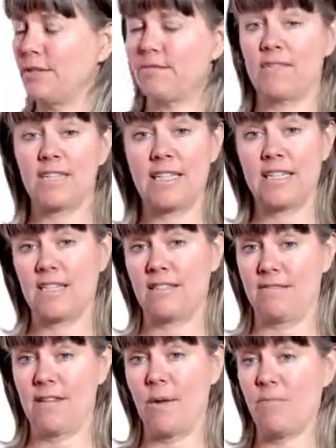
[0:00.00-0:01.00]

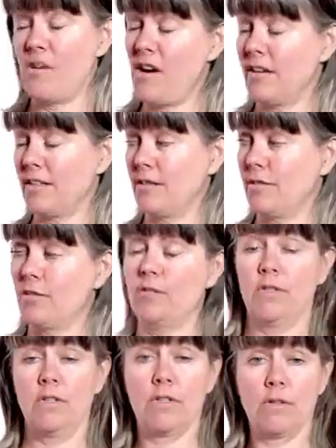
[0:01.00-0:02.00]
sit upright
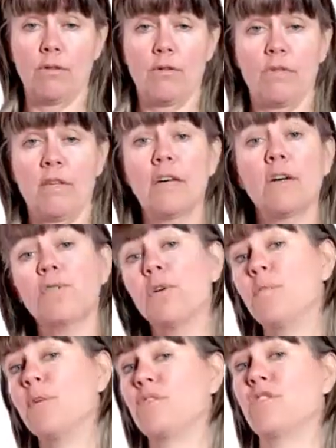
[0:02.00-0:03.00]
or, think of
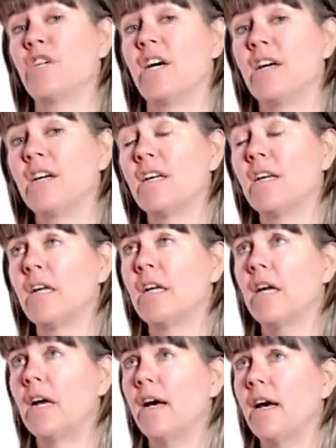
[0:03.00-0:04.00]
your posture,
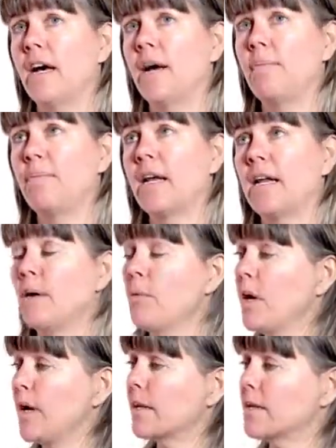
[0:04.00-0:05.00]
and at
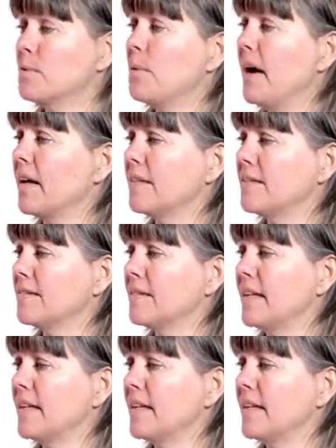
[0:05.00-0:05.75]
work as well.